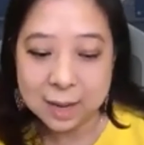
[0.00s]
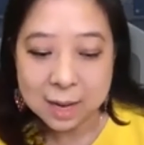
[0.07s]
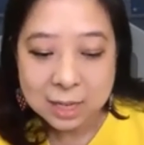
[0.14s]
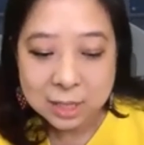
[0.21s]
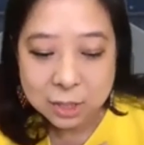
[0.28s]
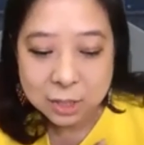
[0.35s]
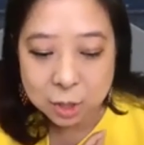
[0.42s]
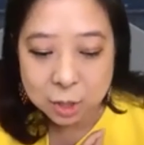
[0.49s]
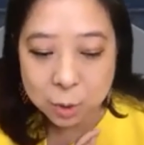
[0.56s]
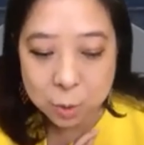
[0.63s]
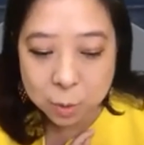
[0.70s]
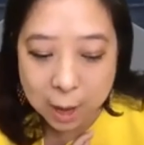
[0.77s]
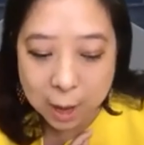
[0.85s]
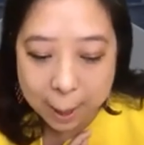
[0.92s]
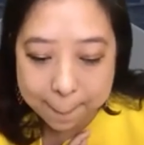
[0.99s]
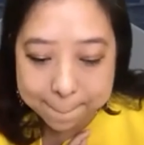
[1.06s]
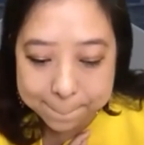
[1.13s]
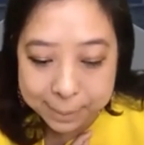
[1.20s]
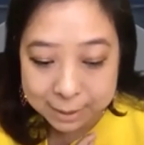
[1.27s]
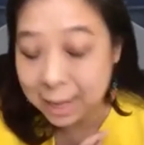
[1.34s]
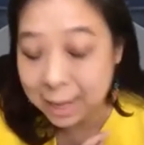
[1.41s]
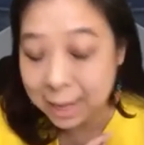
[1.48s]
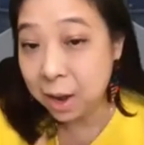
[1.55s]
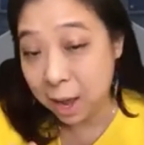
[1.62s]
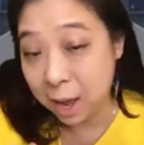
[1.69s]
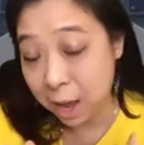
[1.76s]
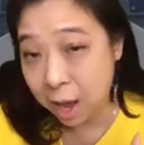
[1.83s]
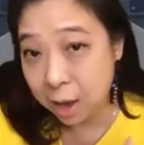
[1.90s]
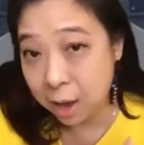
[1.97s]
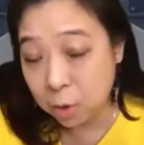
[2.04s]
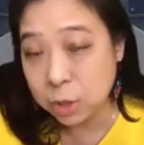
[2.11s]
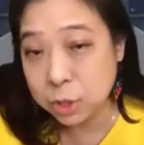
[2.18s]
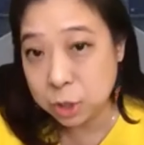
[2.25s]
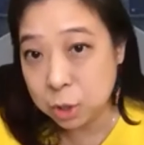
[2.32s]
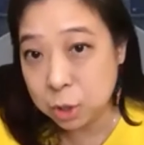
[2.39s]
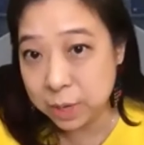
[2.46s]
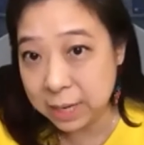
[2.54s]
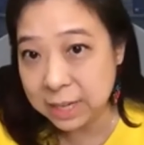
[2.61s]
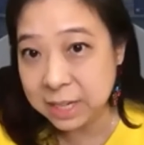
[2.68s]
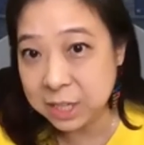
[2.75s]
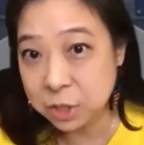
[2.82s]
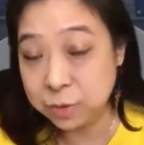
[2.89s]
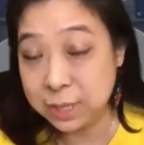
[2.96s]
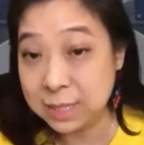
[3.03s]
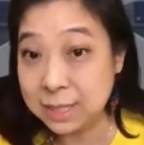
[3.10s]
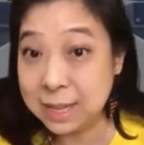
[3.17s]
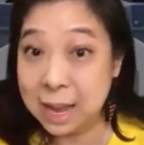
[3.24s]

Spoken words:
So, but there are also industries that